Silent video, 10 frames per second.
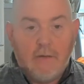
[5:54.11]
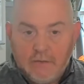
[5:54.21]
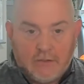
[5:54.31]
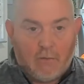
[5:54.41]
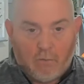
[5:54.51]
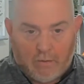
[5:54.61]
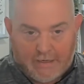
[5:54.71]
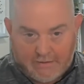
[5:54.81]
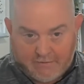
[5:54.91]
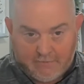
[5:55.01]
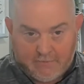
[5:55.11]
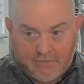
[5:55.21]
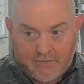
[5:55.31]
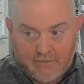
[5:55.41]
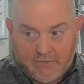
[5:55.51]
Don't wait
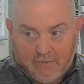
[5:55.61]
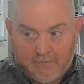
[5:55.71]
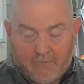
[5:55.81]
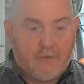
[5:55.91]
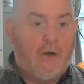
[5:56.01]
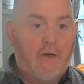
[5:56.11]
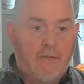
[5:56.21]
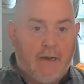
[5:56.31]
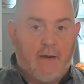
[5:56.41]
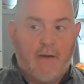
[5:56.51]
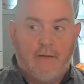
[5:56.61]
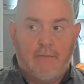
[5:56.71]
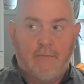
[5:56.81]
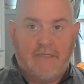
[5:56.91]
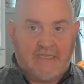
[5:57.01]
for the dog to make a
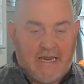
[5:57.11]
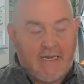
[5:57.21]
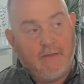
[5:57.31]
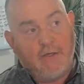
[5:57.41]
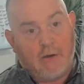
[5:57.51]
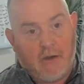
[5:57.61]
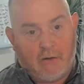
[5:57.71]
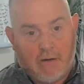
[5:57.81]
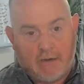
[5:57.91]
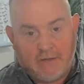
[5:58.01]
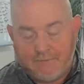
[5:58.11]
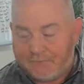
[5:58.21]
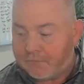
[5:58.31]
mistake and then try to correct it.